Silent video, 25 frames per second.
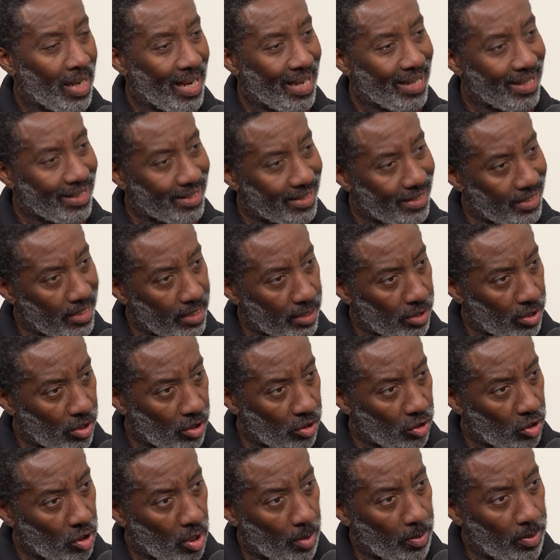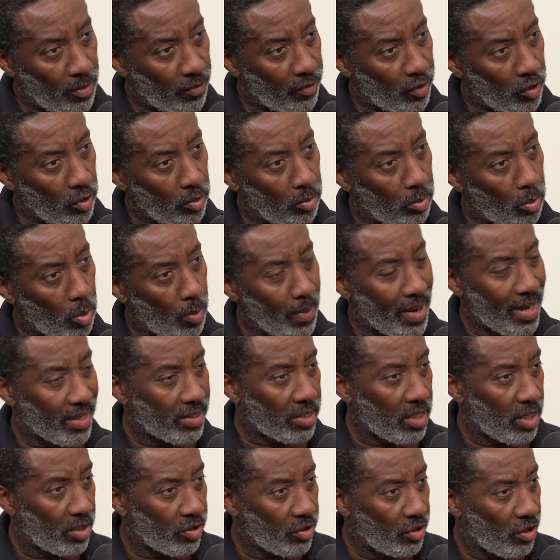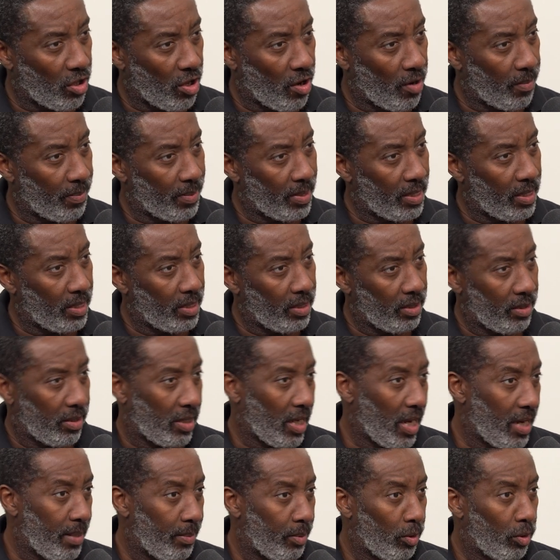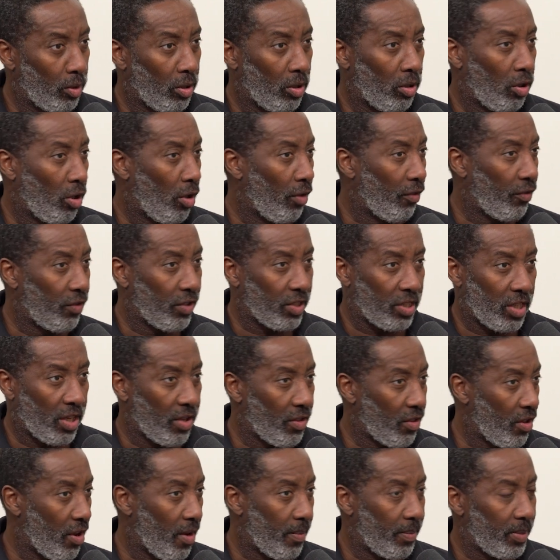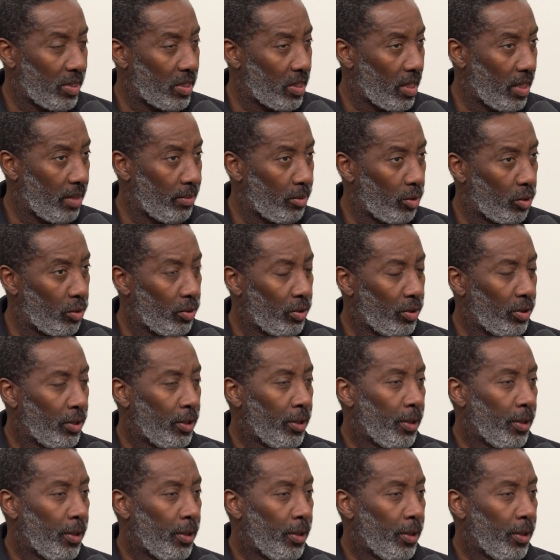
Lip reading: and it sits on top of a normal massage therapy table or physiotherapy table.